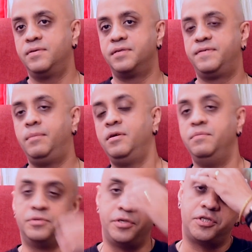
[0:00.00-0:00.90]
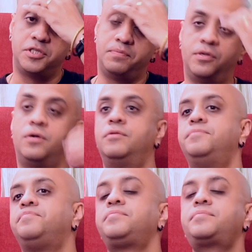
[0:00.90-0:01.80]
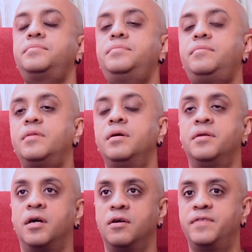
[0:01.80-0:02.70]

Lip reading: was a family of musicians, though none